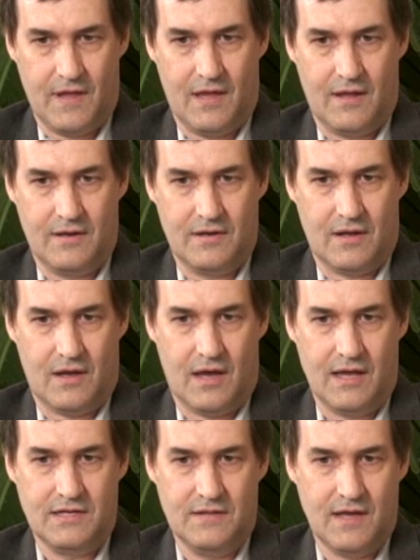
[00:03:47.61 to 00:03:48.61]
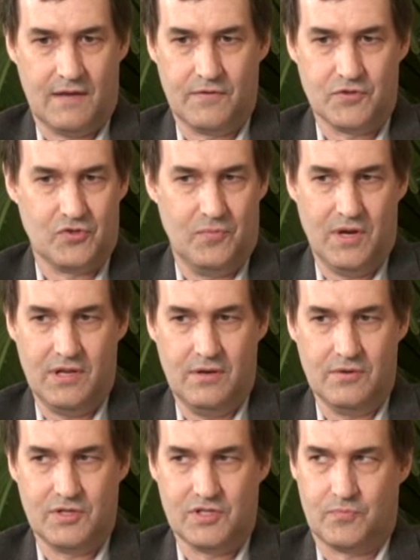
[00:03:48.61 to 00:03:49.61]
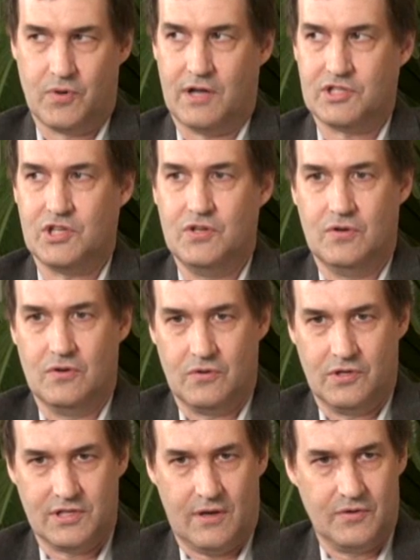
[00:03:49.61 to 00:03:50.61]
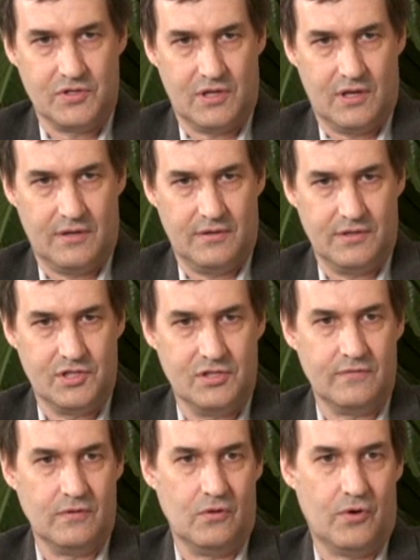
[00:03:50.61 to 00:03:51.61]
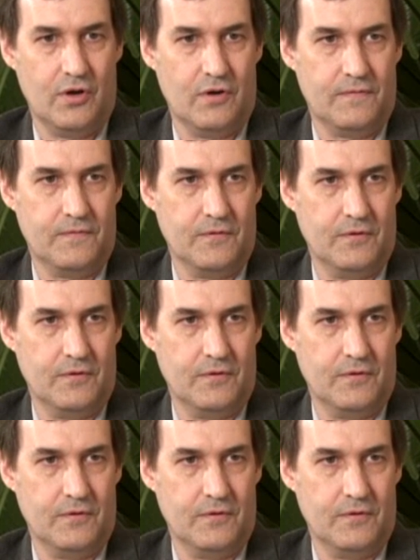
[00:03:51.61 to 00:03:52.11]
and I did that for so many years as a prosecutor, because I was a civil lawyer